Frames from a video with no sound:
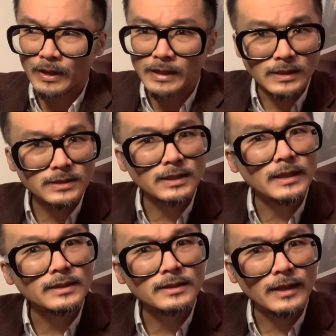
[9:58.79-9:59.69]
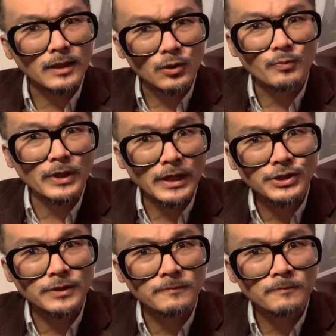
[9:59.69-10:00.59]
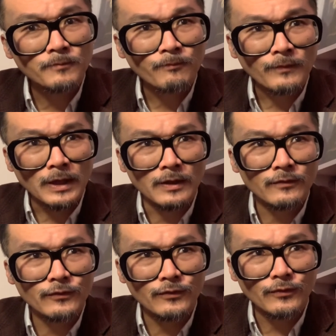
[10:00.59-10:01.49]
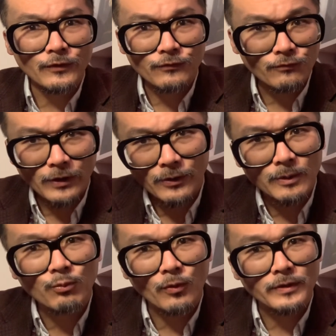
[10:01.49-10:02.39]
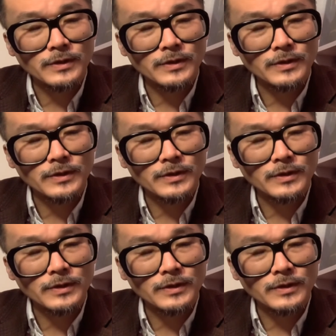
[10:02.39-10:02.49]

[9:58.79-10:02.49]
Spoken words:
insight and illumination into this very important